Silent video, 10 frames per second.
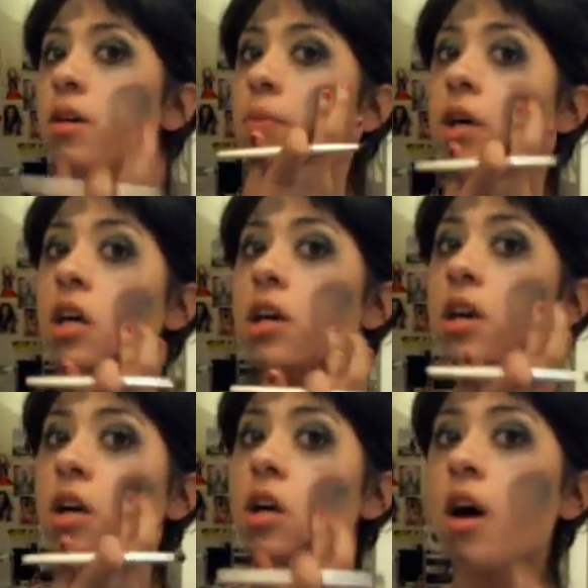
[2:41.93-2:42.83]
but
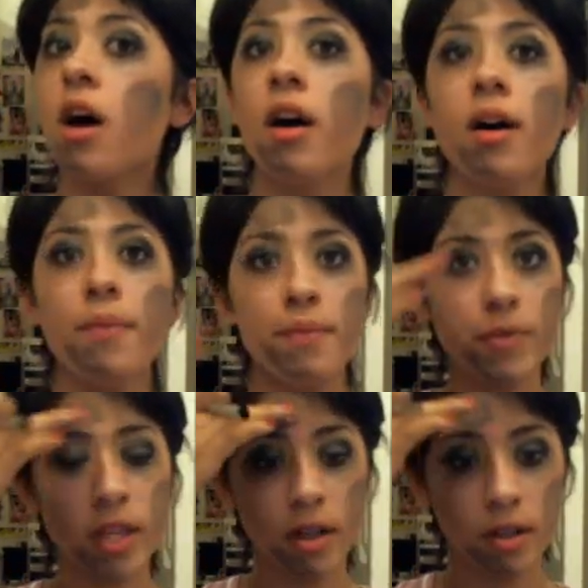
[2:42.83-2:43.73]

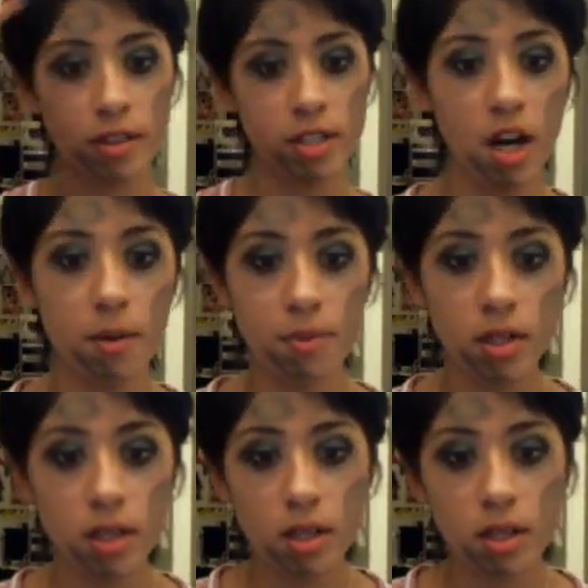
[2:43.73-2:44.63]
and on the top.
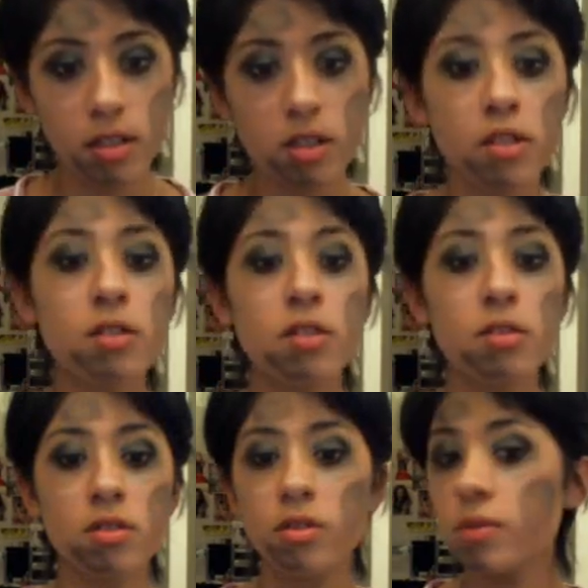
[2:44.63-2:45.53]
You can
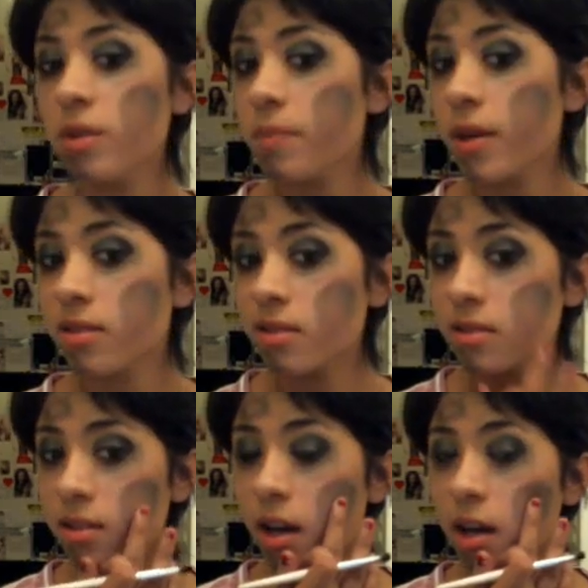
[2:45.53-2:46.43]
choose 3 basic
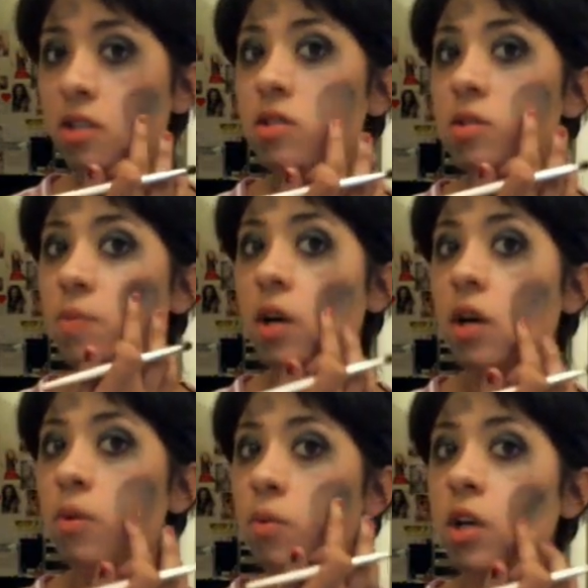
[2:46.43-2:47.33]
sides,
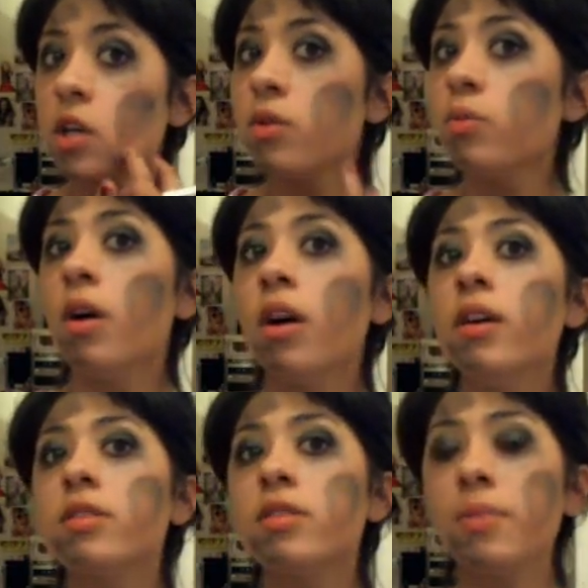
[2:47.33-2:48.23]
but what you
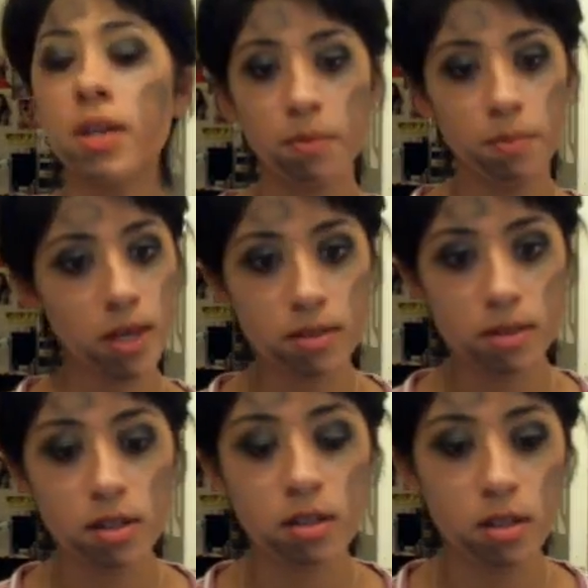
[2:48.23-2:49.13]
want to make a
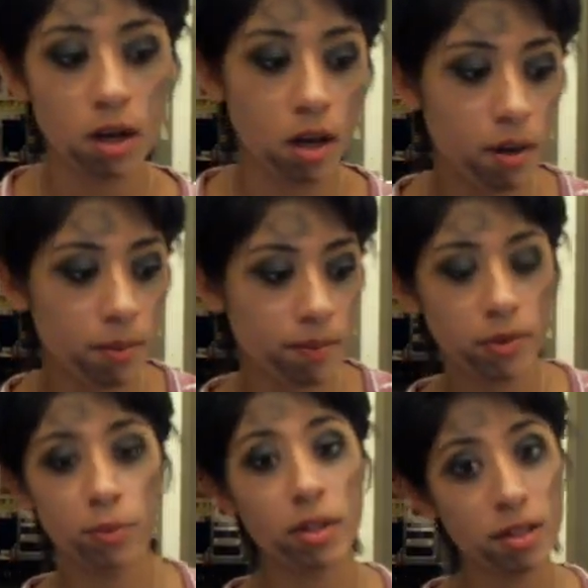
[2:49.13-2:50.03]
basic,
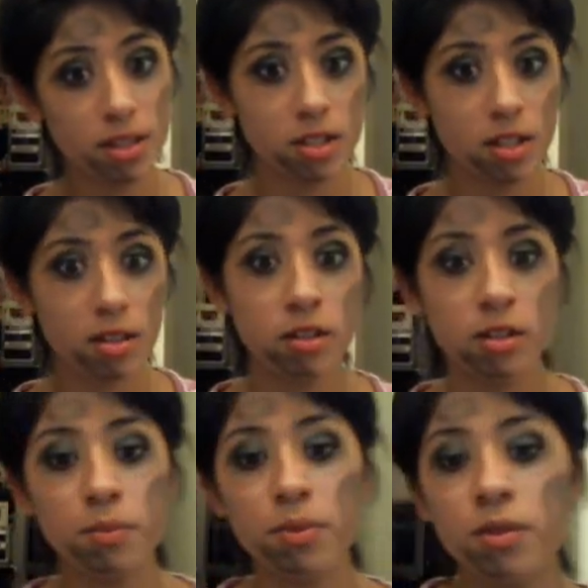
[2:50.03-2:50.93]
realistic
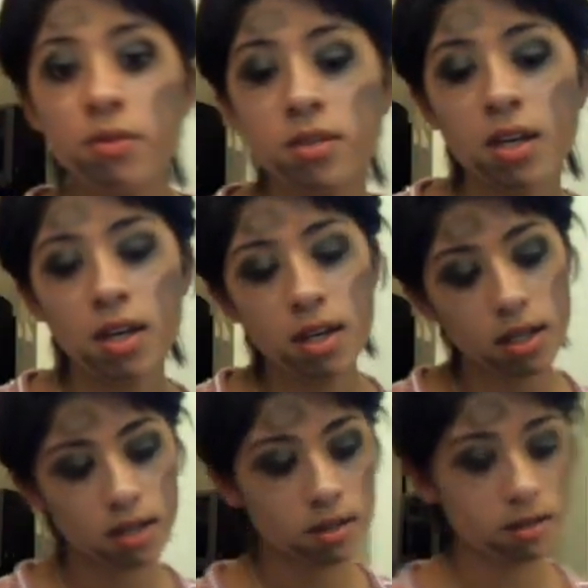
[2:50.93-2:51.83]
looking bruise
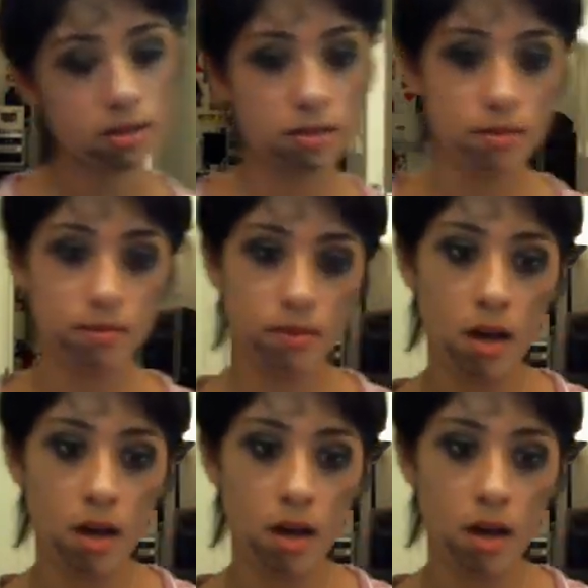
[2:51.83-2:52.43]
is